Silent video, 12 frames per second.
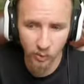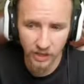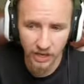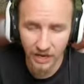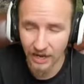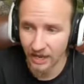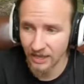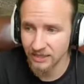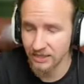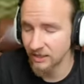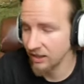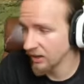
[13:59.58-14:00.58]
point and
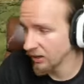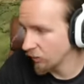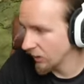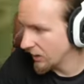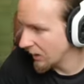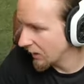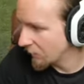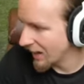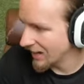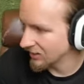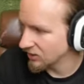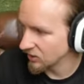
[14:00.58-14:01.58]
didn't quite
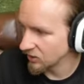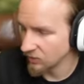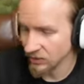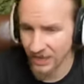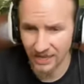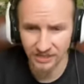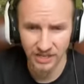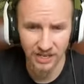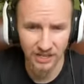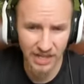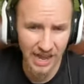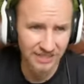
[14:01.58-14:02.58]
manage to get
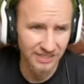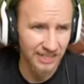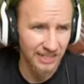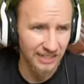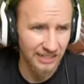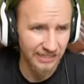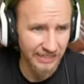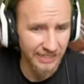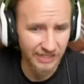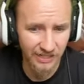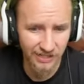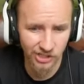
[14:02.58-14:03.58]
that
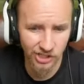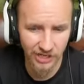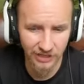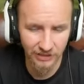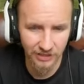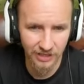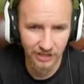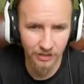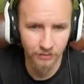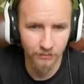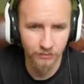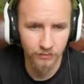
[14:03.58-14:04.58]
clean shell
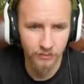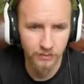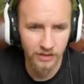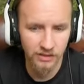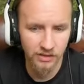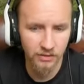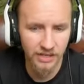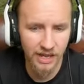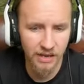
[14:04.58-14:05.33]
in. So the